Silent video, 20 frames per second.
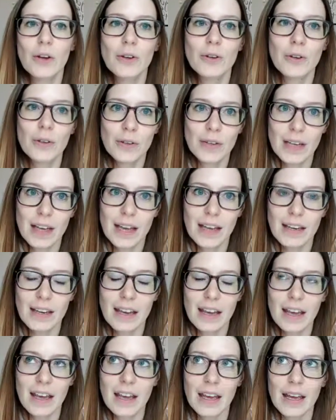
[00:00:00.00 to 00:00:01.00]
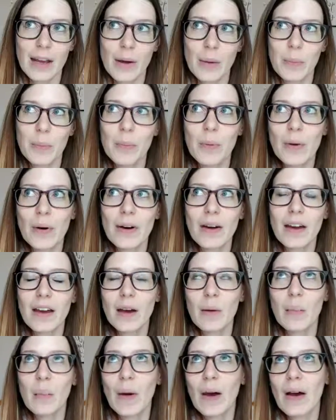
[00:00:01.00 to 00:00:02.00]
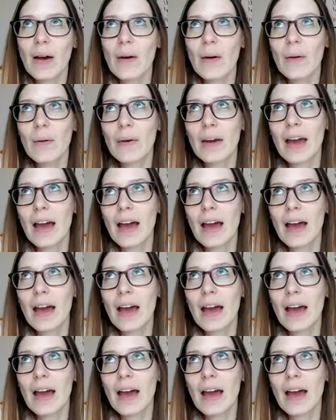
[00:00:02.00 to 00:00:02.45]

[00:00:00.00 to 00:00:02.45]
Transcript: create a book about